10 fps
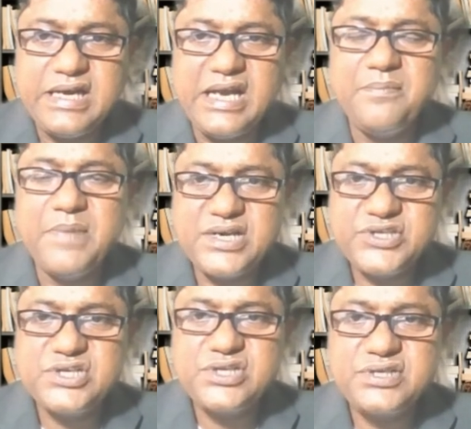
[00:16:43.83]
and
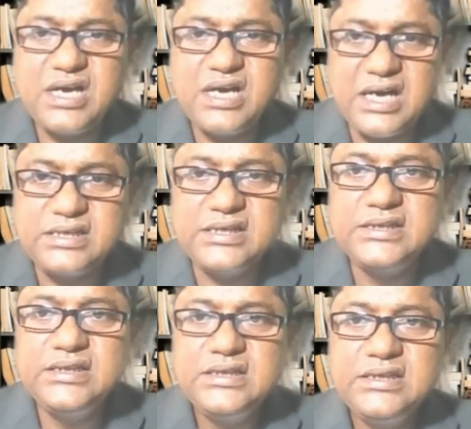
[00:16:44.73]
merchants are the